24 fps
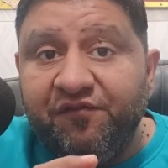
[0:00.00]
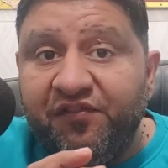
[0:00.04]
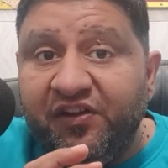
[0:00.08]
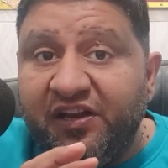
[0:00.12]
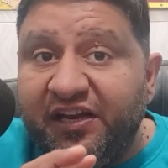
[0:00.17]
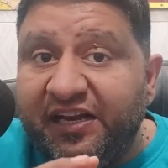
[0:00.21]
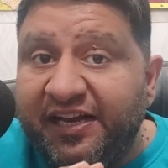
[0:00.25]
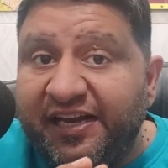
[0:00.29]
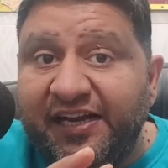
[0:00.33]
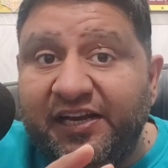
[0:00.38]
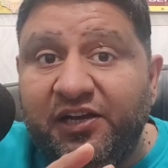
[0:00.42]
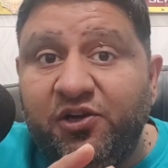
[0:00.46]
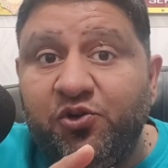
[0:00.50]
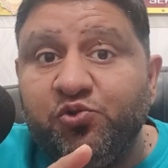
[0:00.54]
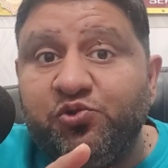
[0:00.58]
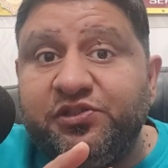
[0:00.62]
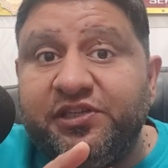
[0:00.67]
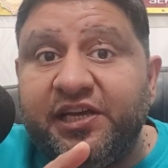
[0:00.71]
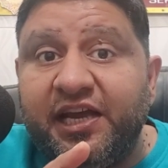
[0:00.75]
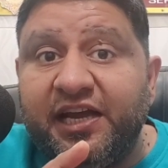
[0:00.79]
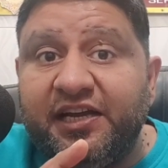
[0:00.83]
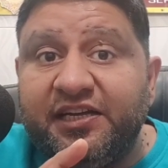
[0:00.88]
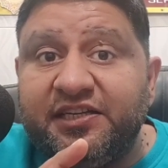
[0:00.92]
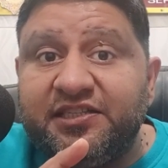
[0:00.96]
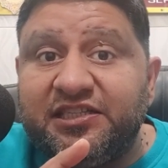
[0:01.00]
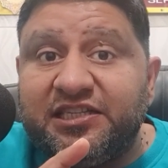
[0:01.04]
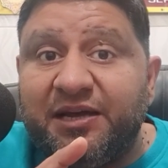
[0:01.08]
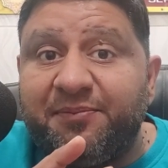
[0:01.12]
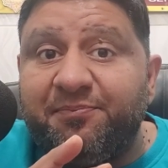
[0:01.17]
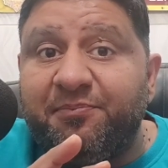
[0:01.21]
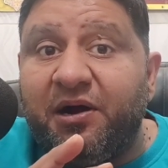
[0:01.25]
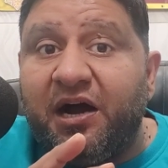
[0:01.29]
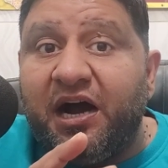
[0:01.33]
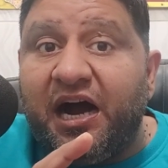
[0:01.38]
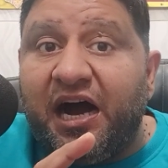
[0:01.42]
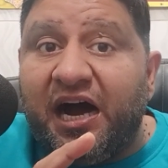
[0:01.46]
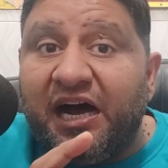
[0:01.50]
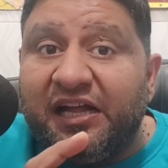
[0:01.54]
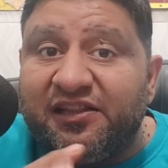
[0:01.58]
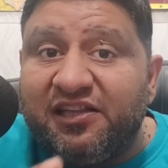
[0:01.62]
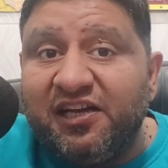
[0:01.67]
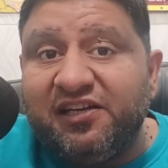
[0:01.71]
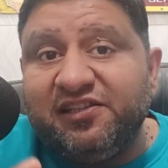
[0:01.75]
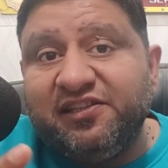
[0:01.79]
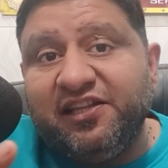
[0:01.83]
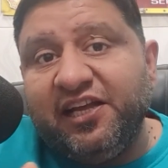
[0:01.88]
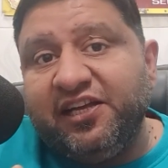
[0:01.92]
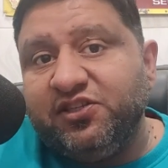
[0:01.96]
We need to check some
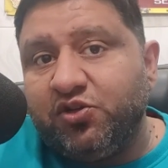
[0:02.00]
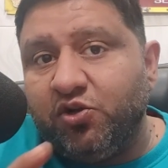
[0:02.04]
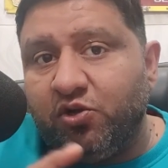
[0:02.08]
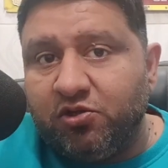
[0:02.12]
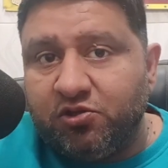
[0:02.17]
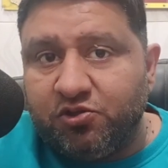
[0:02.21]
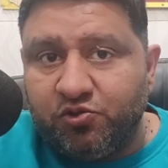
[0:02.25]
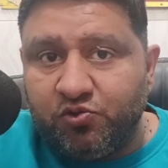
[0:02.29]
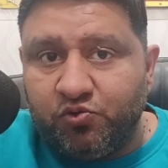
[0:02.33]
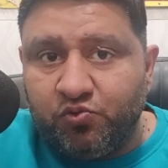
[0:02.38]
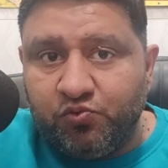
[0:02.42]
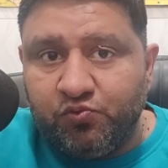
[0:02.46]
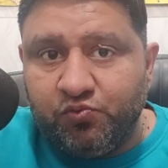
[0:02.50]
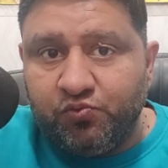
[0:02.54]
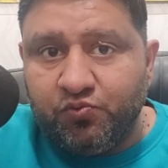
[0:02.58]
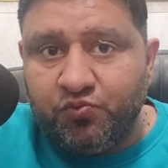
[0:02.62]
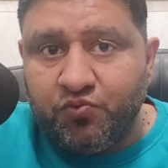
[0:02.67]
other things also